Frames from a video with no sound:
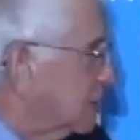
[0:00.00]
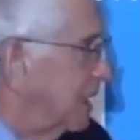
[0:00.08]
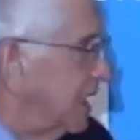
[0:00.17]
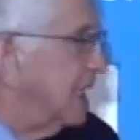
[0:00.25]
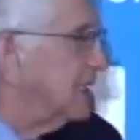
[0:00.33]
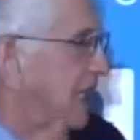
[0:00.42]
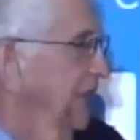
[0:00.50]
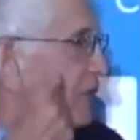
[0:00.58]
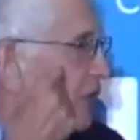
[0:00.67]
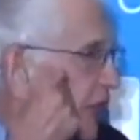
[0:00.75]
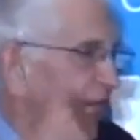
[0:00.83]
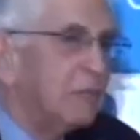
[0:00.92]
He's
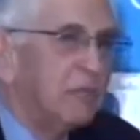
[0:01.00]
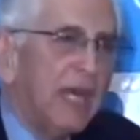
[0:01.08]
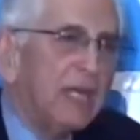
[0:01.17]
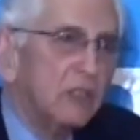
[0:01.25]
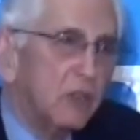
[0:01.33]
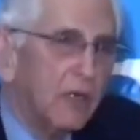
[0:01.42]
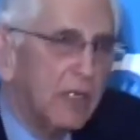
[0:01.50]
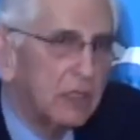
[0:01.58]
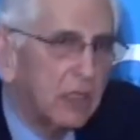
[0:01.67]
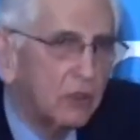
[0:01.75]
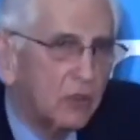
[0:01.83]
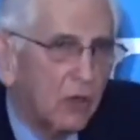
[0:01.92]
given them editorial
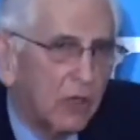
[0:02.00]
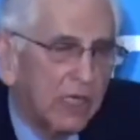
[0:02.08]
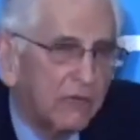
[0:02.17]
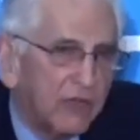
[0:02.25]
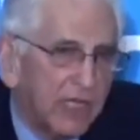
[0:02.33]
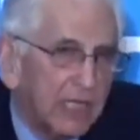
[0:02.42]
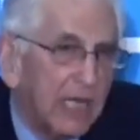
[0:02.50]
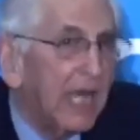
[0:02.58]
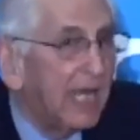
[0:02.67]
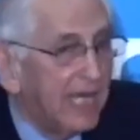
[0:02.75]
control in effect.